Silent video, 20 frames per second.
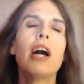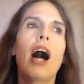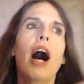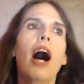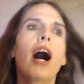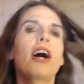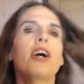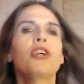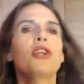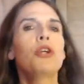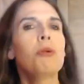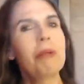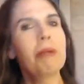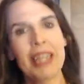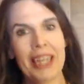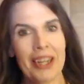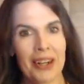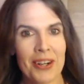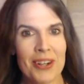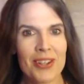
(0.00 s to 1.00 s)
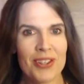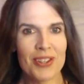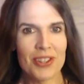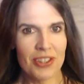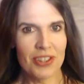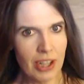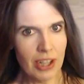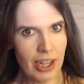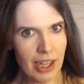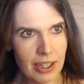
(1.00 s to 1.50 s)
Human
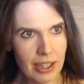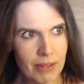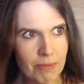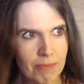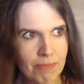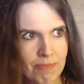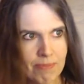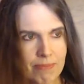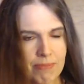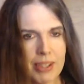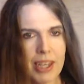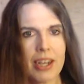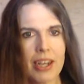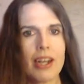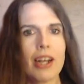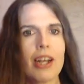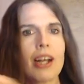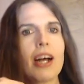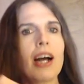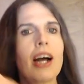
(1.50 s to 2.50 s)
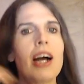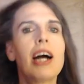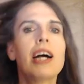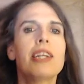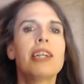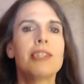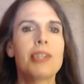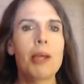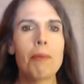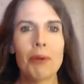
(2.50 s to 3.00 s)
ears, I'm
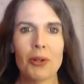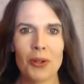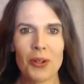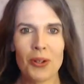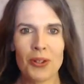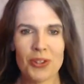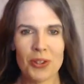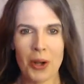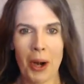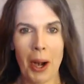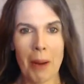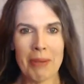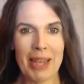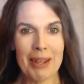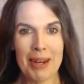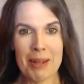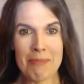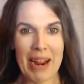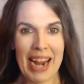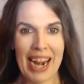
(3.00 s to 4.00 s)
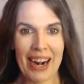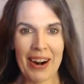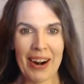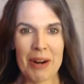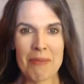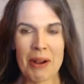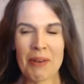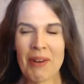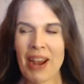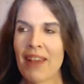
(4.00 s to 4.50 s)
kidding my hair out
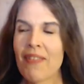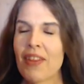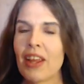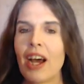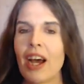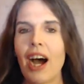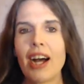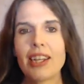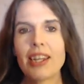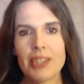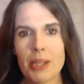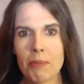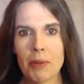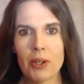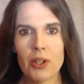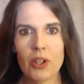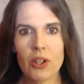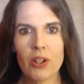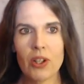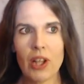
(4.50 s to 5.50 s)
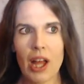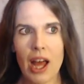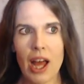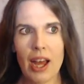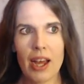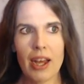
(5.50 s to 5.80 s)
of my way. A typical